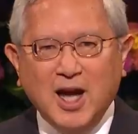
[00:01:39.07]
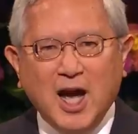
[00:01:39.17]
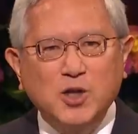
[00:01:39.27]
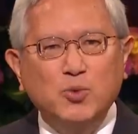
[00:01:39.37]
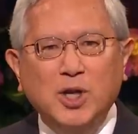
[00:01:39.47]

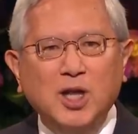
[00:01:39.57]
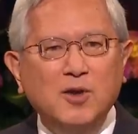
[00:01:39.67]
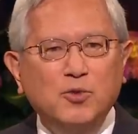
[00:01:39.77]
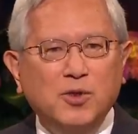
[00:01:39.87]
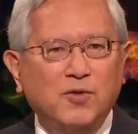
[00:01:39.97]
As we
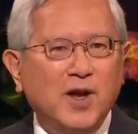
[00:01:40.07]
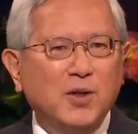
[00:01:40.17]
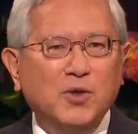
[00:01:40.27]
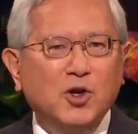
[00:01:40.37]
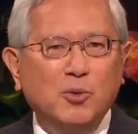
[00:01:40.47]
live with
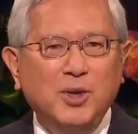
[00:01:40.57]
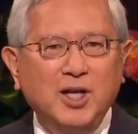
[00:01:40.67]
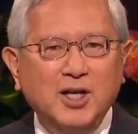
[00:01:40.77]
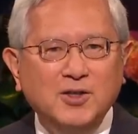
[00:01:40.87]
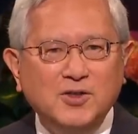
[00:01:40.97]
faith and
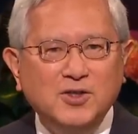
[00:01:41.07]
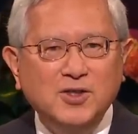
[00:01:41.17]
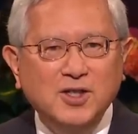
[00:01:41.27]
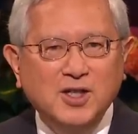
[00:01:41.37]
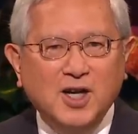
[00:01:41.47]
obedience,
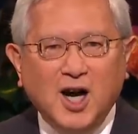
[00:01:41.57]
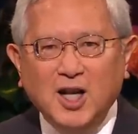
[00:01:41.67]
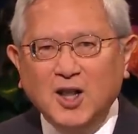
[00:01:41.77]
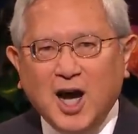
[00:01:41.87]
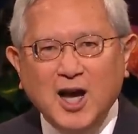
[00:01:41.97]

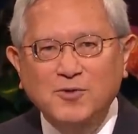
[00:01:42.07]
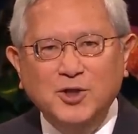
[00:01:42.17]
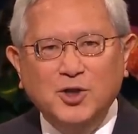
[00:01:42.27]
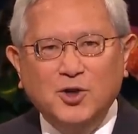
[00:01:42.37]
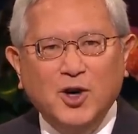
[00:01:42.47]
alive
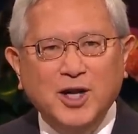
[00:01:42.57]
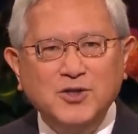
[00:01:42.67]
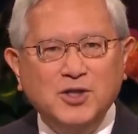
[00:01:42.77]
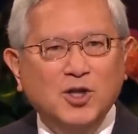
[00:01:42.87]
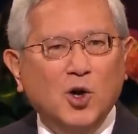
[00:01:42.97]
in
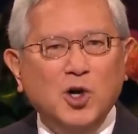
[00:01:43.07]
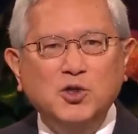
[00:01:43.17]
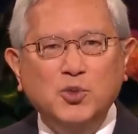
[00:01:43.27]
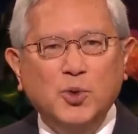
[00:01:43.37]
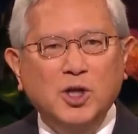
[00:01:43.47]
Christ can
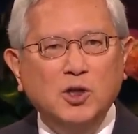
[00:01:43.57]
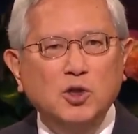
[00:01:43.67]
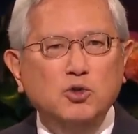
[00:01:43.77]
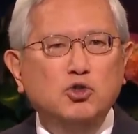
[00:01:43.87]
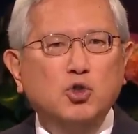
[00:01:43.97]
also
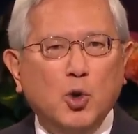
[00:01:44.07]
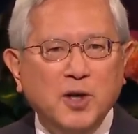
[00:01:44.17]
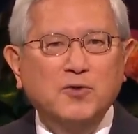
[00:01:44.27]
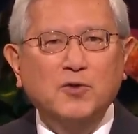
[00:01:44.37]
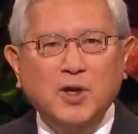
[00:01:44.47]
include
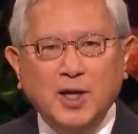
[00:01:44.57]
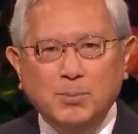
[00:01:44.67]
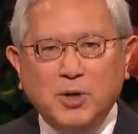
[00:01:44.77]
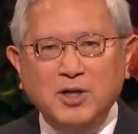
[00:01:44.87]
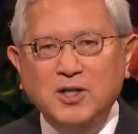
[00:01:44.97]
joyfully
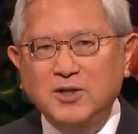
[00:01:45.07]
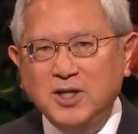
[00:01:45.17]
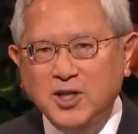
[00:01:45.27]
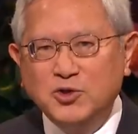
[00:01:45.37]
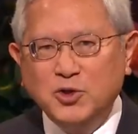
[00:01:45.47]
abundant
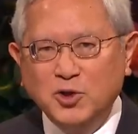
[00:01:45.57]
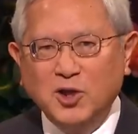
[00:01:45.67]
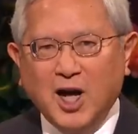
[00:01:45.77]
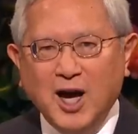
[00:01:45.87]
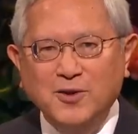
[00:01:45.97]
eternal
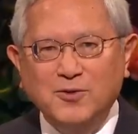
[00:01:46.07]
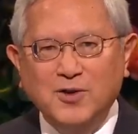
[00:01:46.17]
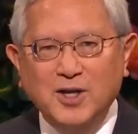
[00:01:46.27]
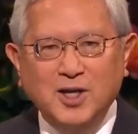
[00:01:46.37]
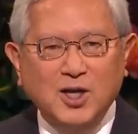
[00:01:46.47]
life
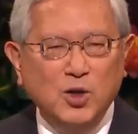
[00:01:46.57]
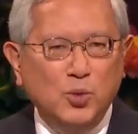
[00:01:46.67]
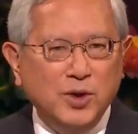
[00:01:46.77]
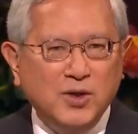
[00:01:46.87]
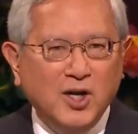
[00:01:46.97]

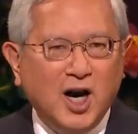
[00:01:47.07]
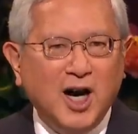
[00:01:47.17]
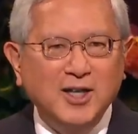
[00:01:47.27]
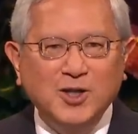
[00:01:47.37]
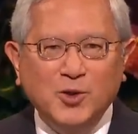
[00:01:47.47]
with
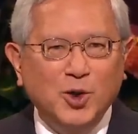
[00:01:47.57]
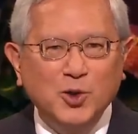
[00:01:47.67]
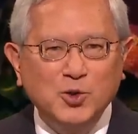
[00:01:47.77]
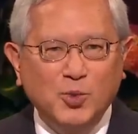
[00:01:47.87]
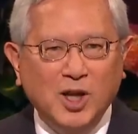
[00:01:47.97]
God and
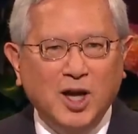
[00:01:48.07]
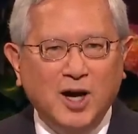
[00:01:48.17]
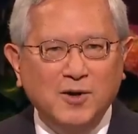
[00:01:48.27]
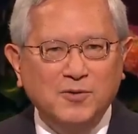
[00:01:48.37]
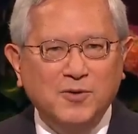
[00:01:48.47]
those we
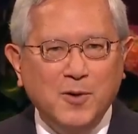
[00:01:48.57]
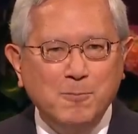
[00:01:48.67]
love.